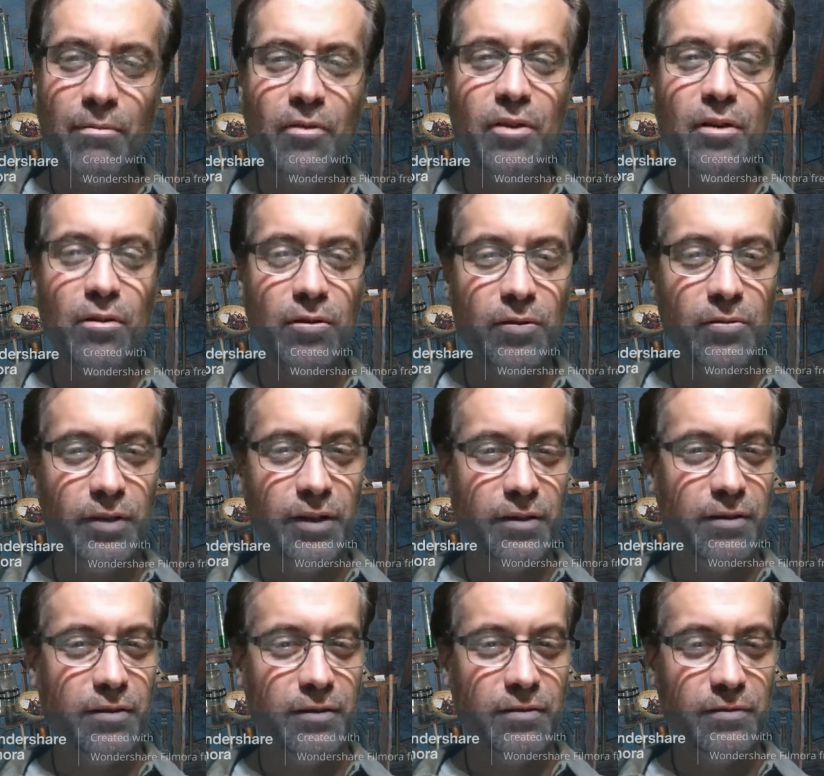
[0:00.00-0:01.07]
of the
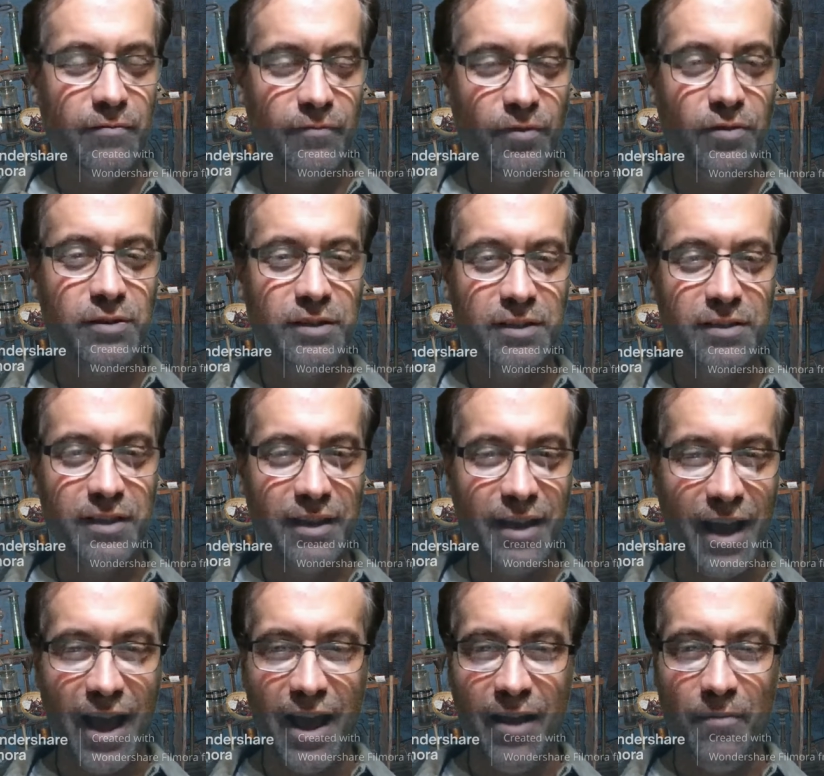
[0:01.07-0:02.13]
earlier versions of the
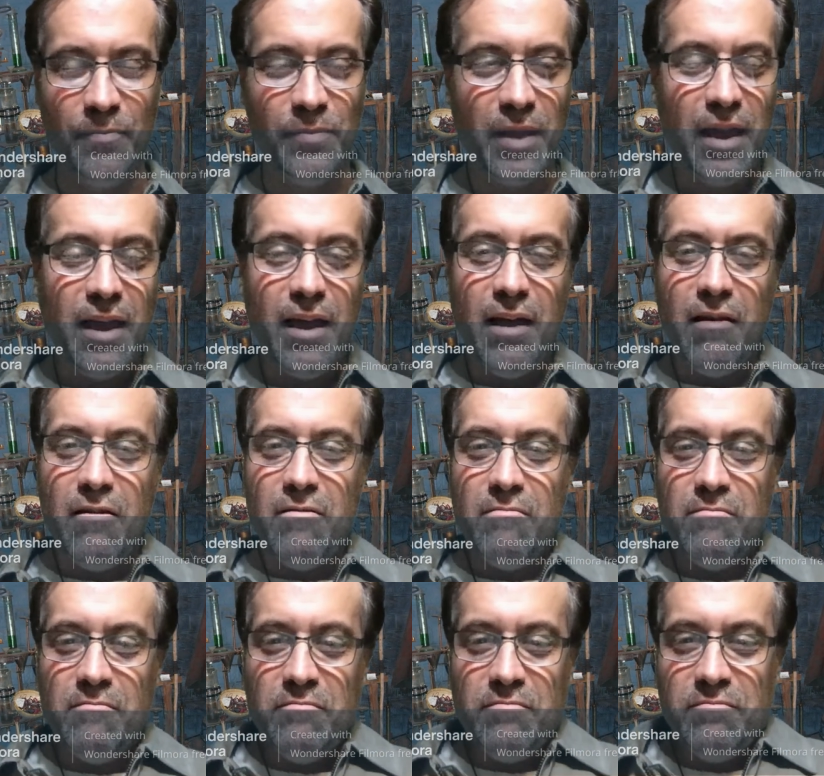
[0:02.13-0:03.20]
game,
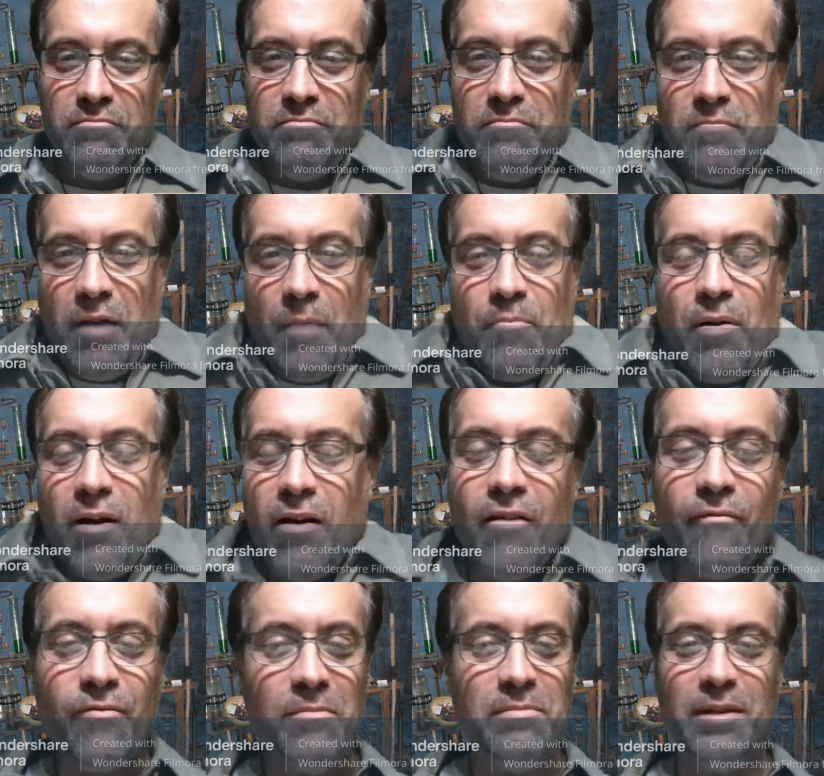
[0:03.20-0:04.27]

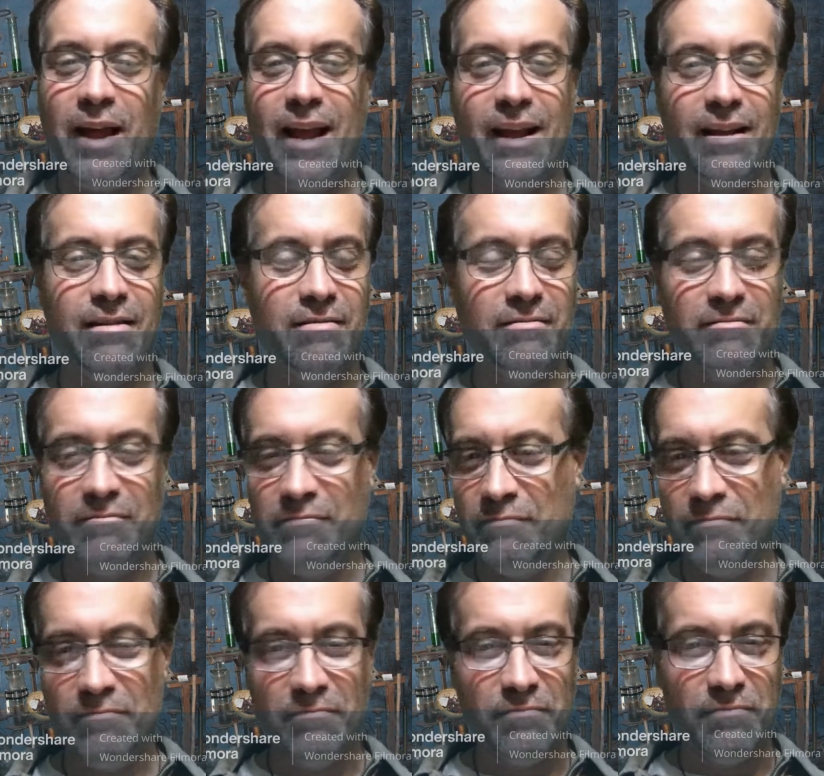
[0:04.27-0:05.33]
apart from like
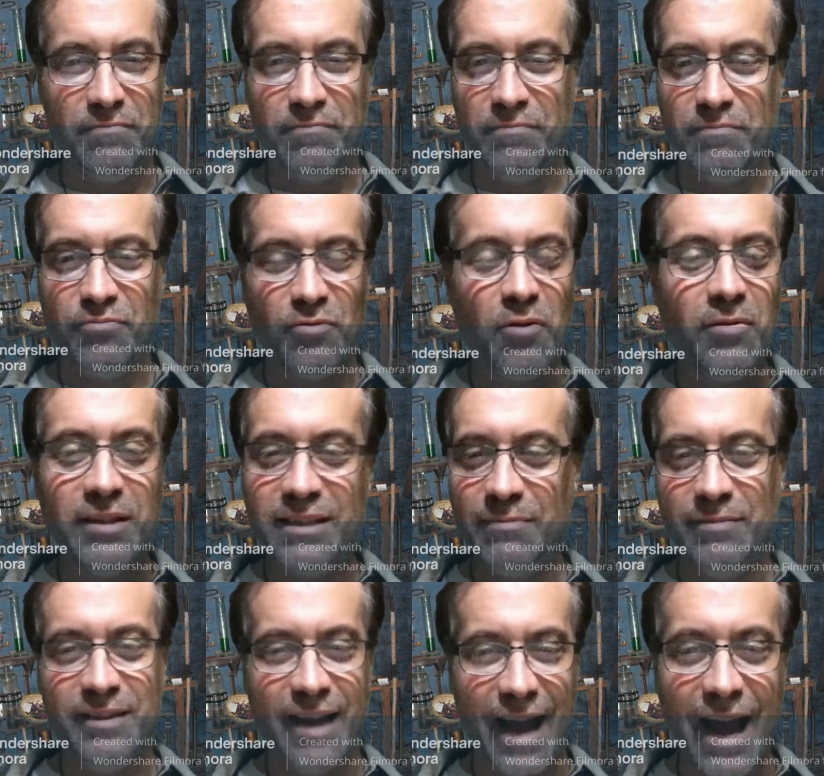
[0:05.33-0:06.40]
throwing
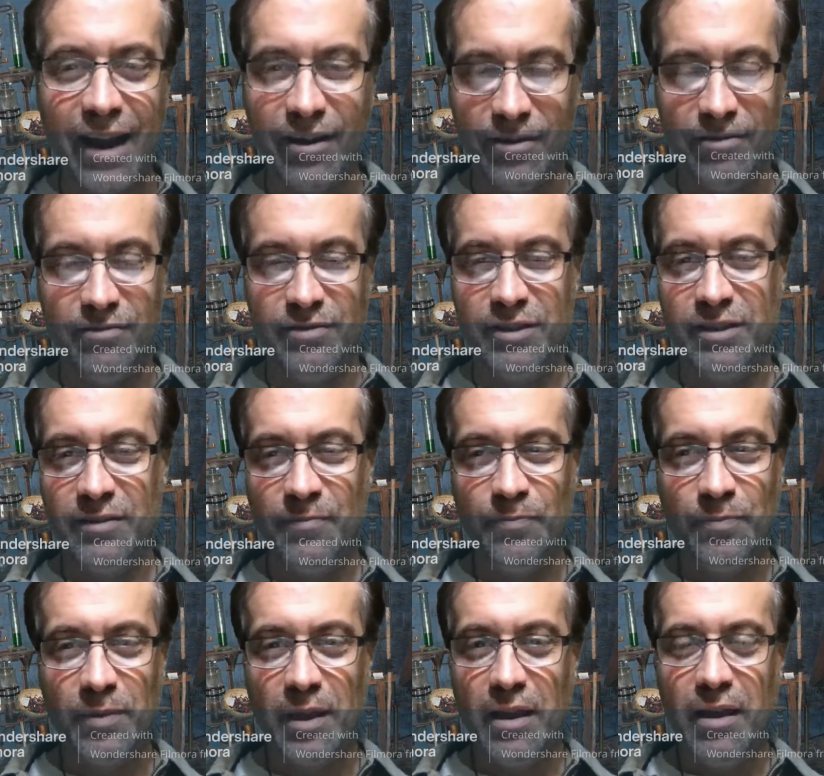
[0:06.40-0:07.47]
some daggers,
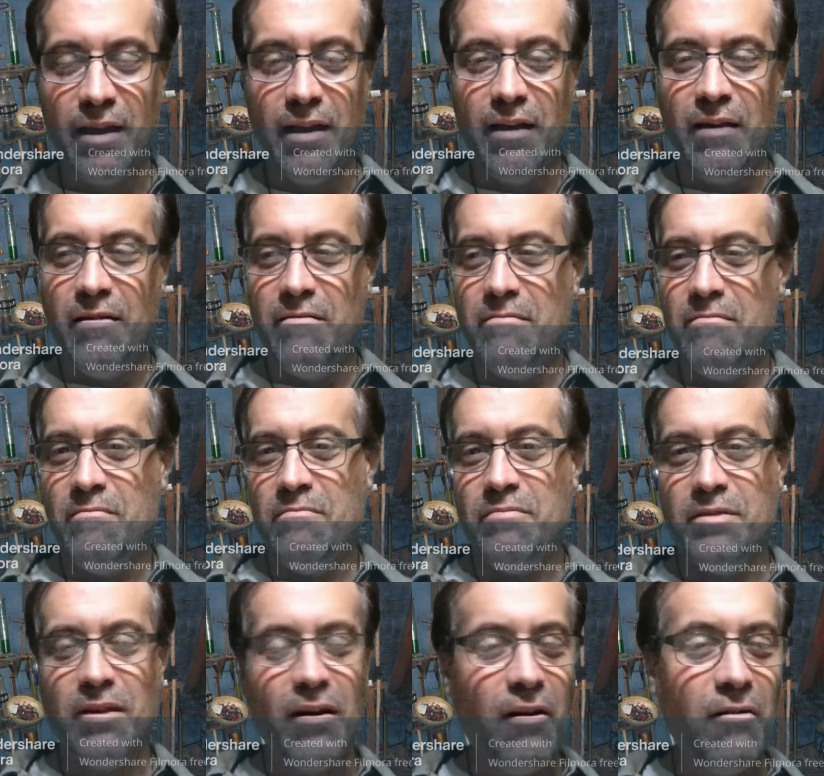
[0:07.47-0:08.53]

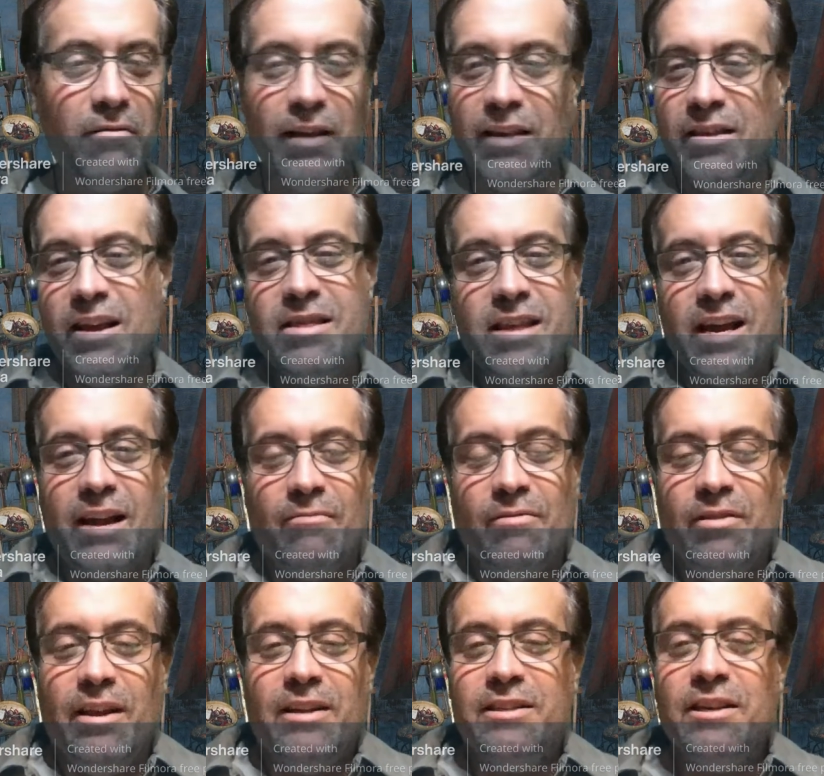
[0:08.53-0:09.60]
the only thing they could
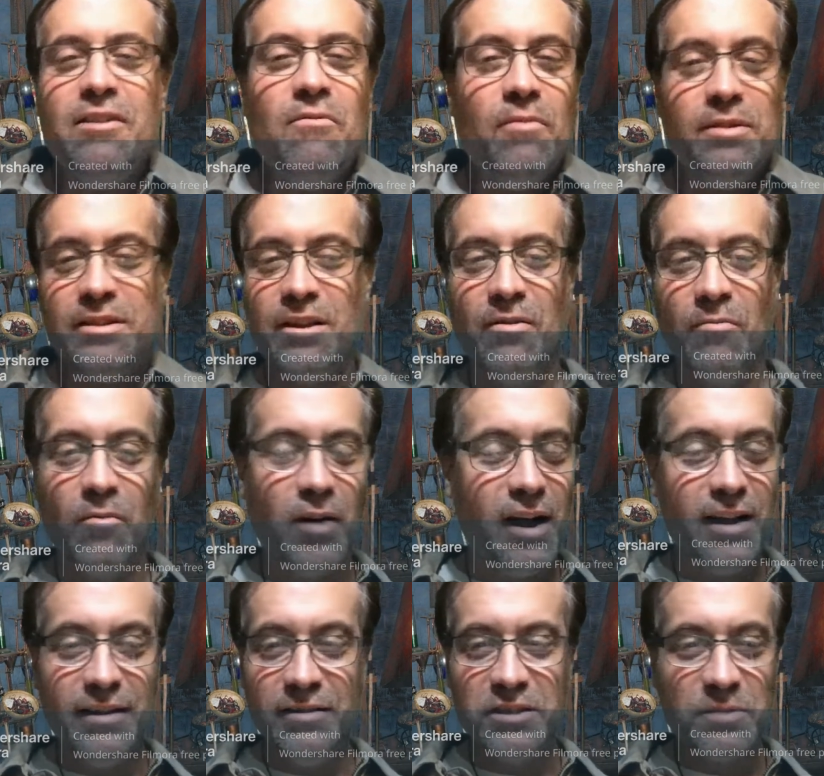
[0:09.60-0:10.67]
really do was their
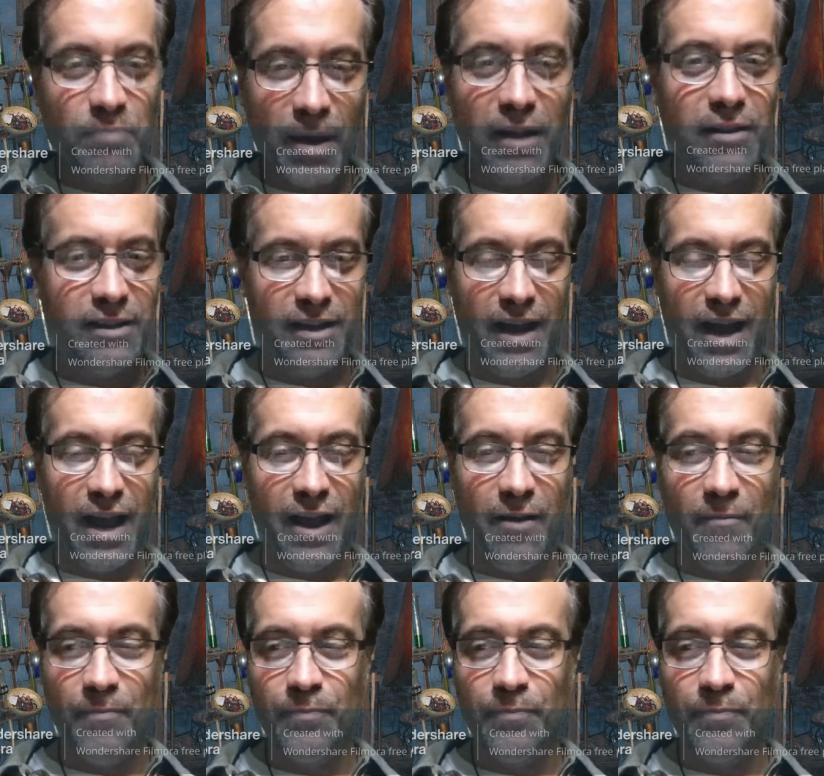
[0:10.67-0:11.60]
one spell a day.